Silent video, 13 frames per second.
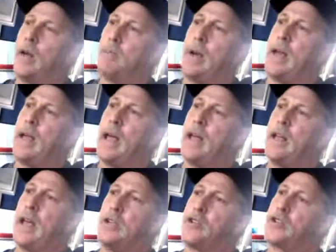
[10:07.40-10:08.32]

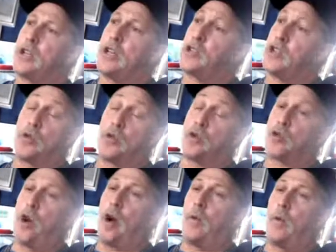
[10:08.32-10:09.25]
It's so
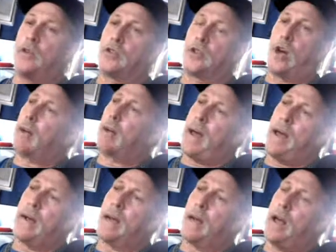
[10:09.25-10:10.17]
strong when you talk
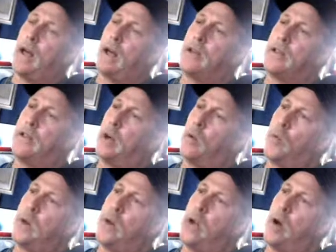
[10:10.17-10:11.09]
about it. We
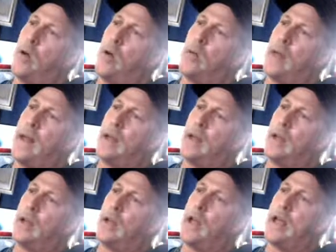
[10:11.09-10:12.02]
know that
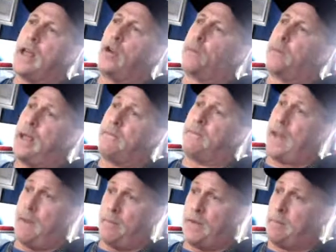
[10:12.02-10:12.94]
it'll pit
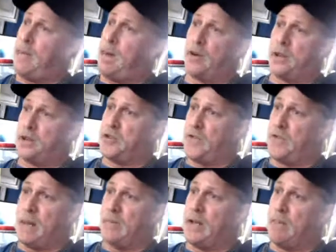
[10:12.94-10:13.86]
family member against
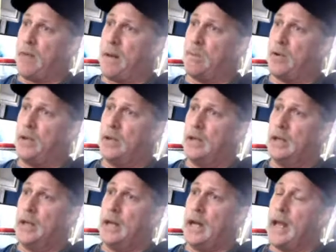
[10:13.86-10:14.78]
family member.
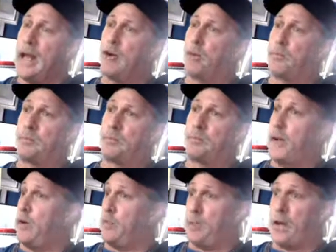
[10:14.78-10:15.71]
It'll
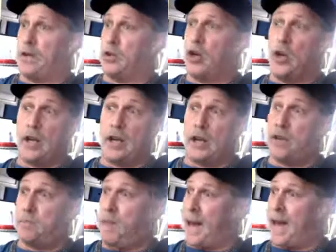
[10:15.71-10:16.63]
pit good
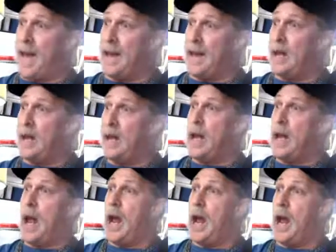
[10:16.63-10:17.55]
against bad.
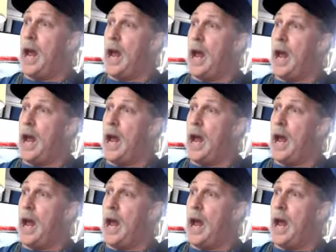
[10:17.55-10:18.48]
It'll let
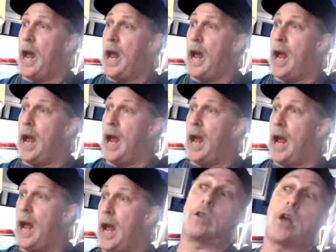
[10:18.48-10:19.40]
bad
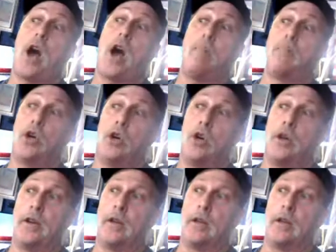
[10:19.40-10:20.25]
overcome good.